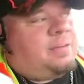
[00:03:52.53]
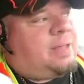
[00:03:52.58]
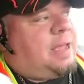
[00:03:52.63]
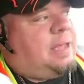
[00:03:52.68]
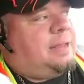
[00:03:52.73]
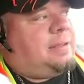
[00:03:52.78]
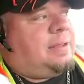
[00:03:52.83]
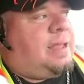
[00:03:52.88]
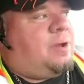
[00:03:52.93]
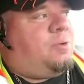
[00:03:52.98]

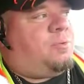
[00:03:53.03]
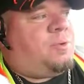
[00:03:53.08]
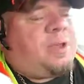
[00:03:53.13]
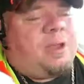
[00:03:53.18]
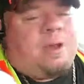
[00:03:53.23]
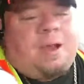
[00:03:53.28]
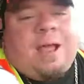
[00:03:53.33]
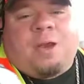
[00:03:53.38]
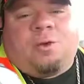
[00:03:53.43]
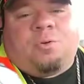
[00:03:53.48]
I don't
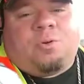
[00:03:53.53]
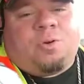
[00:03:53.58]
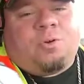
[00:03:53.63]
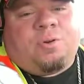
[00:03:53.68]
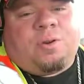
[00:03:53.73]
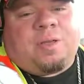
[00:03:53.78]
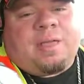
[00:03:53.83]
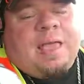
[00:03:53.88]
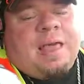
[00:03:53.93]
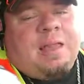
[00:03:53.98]
care. I don't go
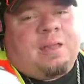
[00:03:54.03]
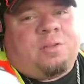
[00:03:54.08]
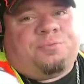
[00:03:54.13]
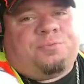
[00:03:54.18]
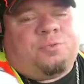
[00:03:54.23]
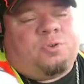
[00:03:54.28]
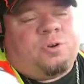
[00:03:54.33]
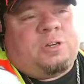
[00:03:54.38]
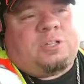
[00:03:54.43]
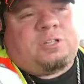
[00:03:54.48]
to
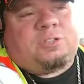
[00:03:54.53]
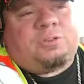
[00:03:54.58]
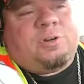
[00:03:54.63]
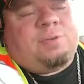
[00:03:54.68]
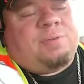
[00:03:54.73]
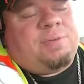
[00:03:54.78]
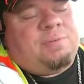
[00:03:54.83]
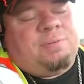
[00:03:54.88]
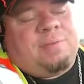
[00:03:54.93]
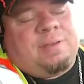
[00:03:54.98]
California, so I
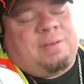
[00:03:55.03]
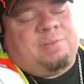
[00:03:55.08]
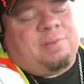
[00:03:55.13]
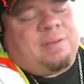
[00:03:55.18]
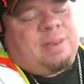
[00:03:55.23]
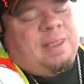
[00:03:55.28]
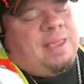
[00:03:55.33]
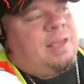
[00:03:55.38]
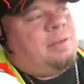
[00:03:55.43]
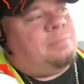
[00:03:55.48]
don't even give a
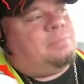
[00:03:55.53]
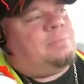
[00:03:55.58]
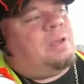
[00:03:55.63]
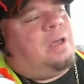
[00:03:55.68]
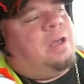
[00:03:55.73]
damn.